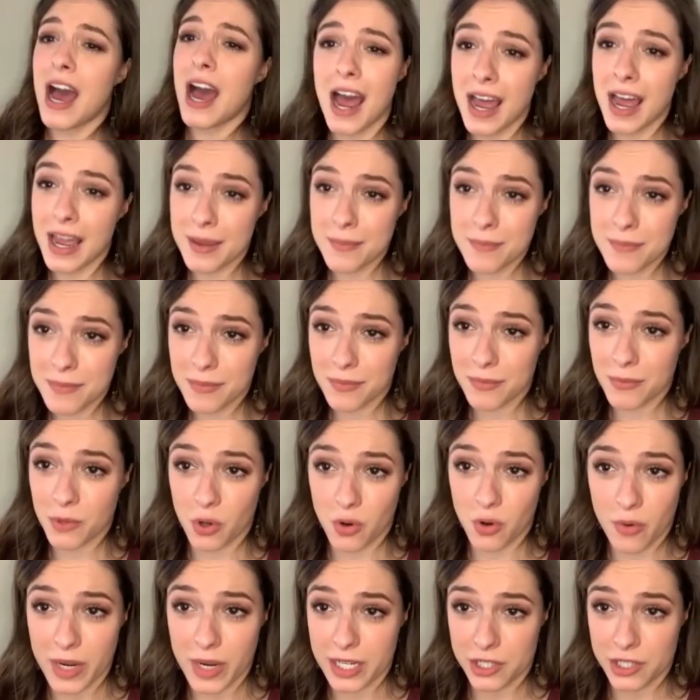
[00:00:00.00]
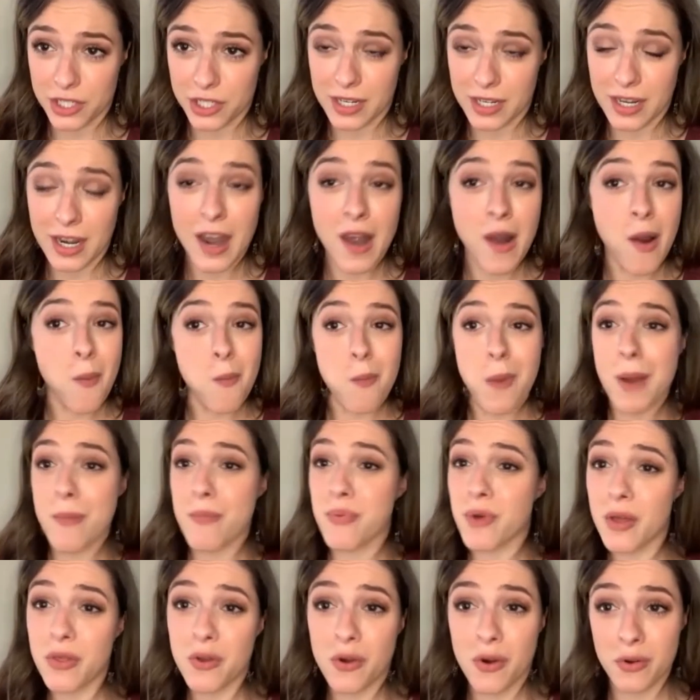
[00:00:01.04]
I'm Croatian. My
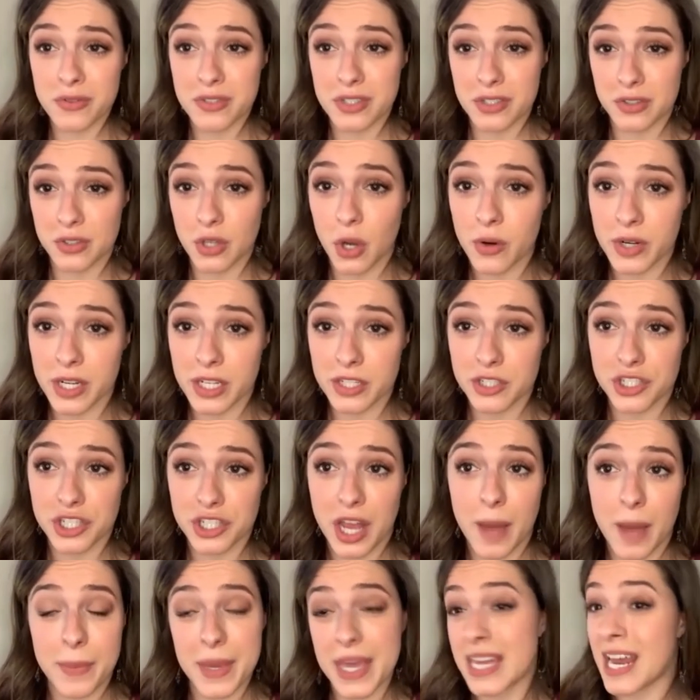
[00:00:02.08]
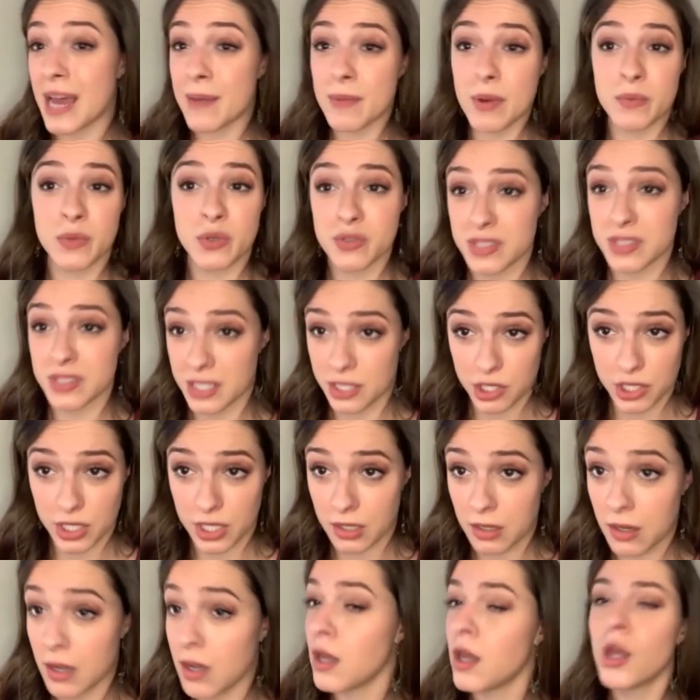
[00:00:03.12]
brother owns a donut shop and I'm a musician.
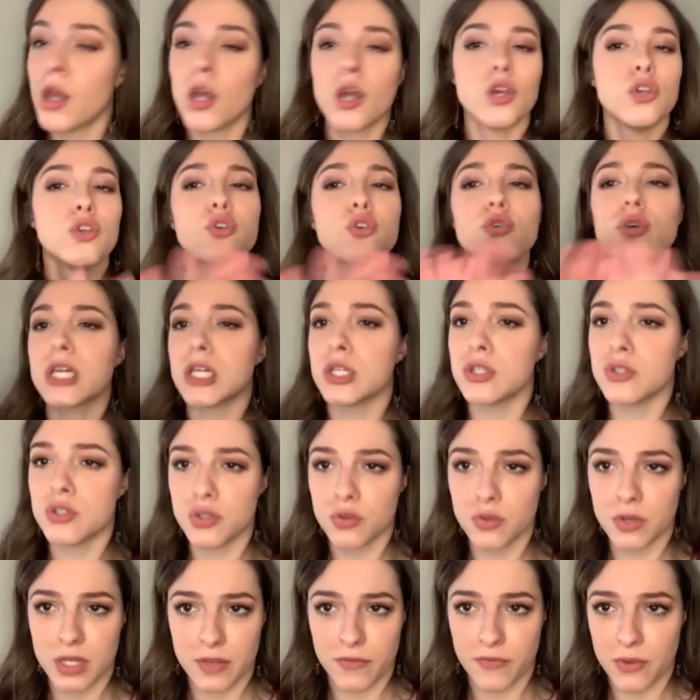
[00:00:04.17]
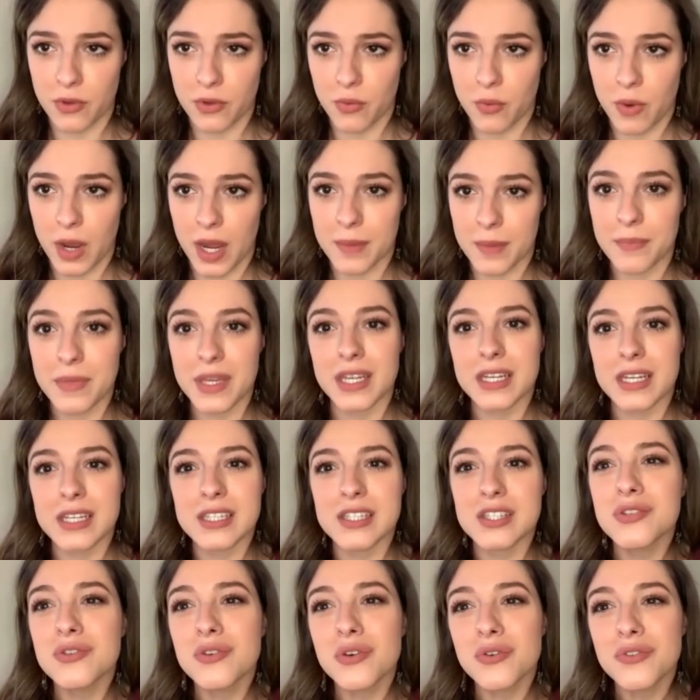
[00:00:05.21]
You can do it if you want,
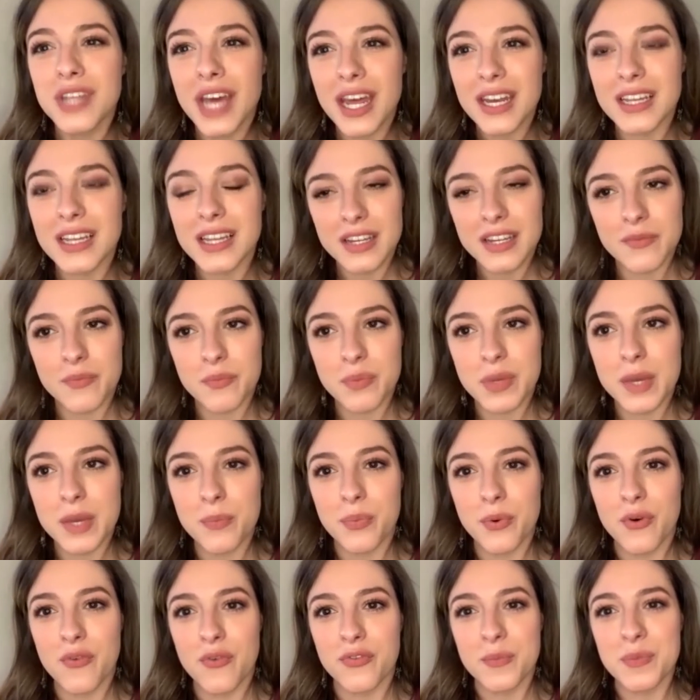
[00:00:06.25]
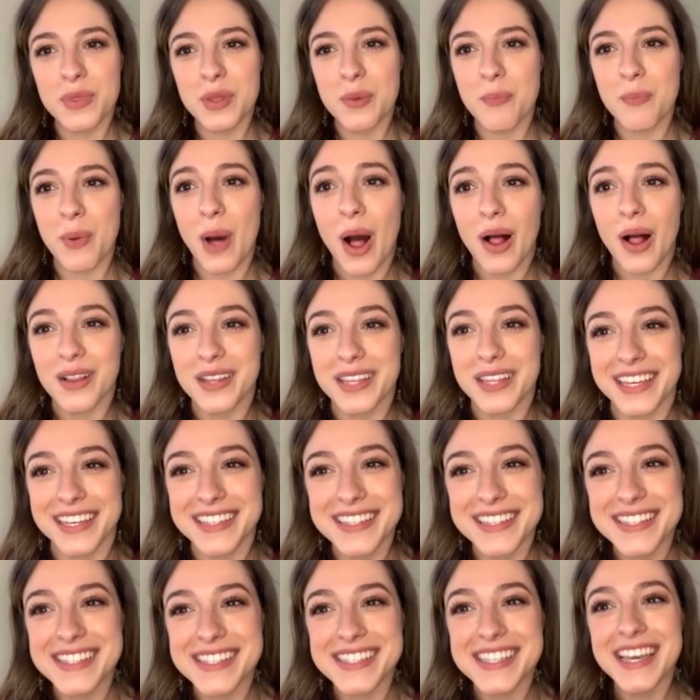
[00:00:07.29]
because, you know, not a lot of people from the
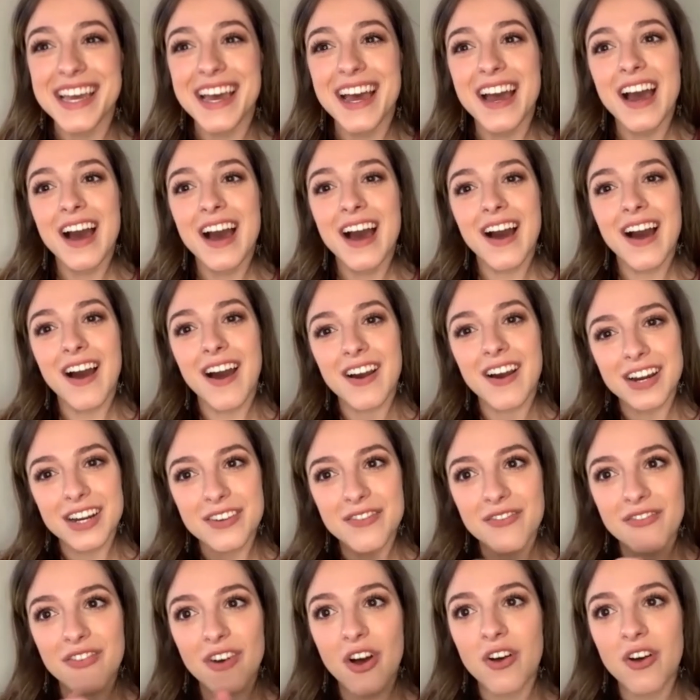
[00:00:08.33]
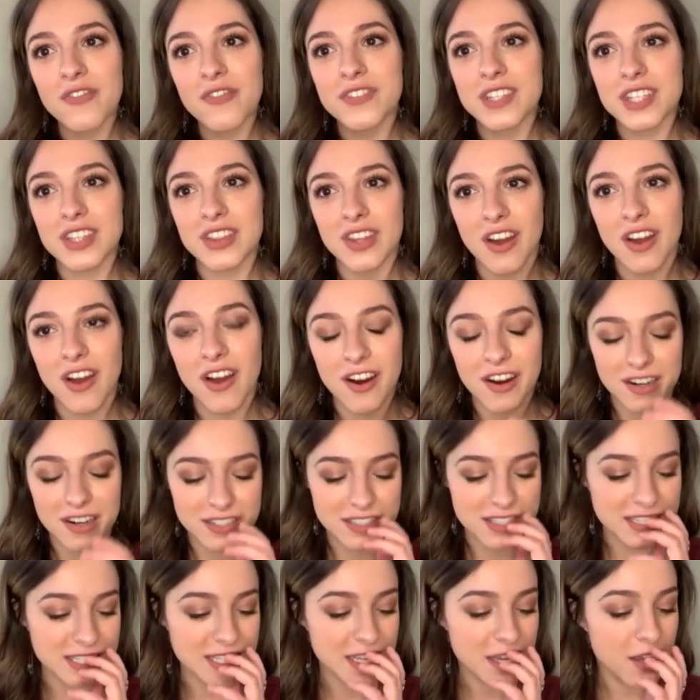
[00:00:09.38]
Balkans are involved in the
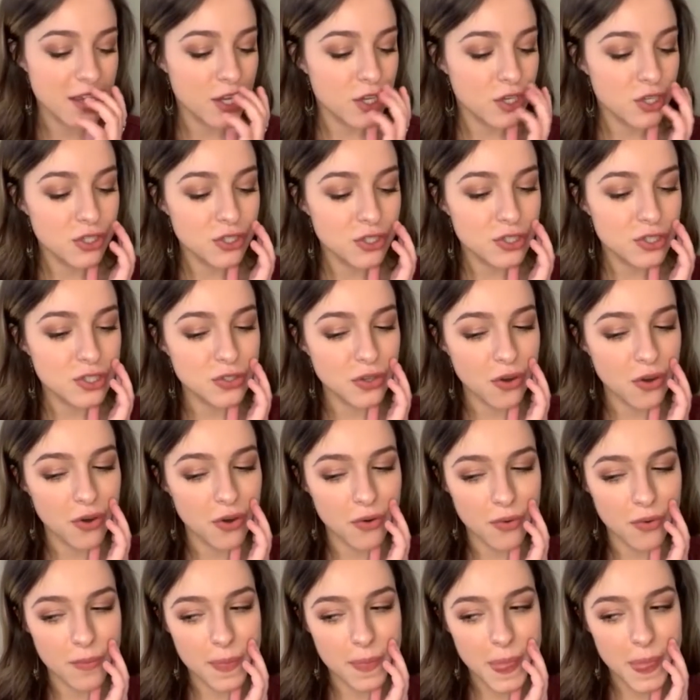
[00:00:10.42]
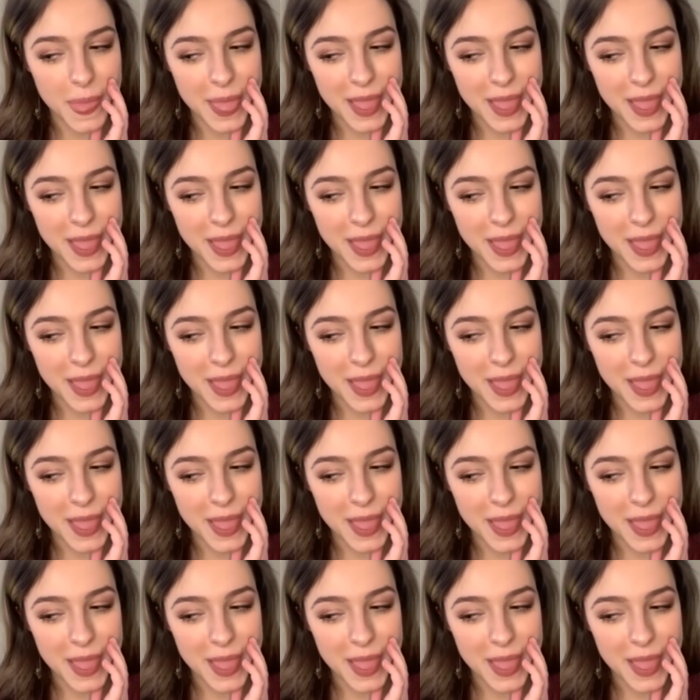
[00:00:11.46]
arts. So,